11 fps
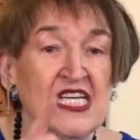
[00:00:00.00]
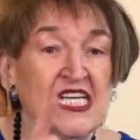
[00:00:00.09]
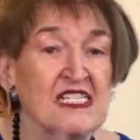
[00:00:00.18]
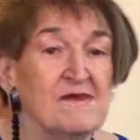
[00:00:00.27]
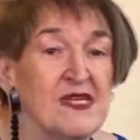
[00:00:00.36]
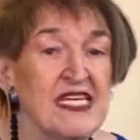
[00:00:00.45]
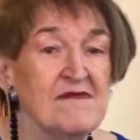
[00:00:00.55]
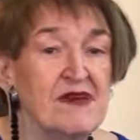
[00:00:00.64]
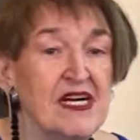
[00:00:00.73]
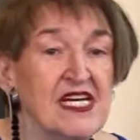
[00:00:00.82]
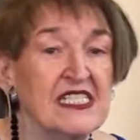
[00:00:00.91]
is being
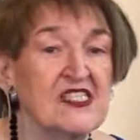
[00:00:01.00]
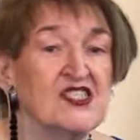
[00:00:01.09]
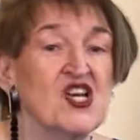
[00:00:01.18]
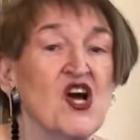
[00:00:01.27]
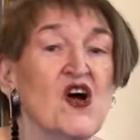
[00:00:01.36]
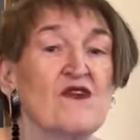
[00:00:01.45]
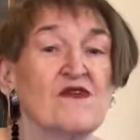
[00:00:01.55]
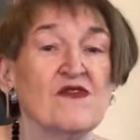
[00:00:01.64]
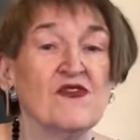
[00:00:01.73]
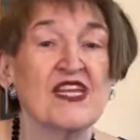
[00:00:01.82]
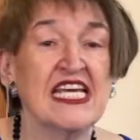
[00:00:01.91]
punished
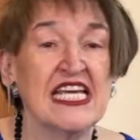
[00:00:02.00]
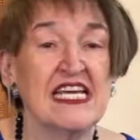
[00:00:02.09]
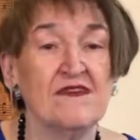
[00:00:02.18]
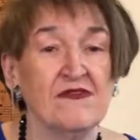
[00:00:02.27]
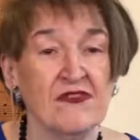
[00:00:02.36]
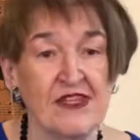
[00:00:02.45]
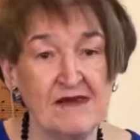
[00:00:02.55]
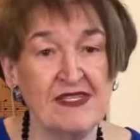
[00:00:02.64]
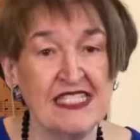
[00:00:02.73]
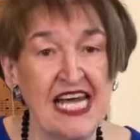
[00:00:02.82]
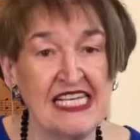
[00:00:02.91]
for the evil that
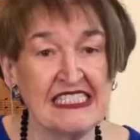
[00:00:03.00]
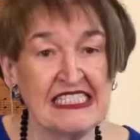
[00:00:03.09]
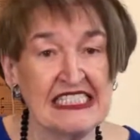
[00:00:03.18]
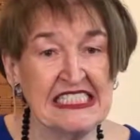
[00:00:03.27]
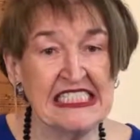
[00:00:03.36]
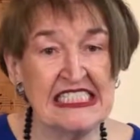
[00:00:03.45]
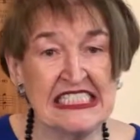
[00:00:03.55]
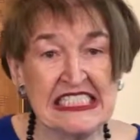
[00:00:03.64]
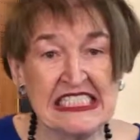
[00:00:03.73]
Manasseh did.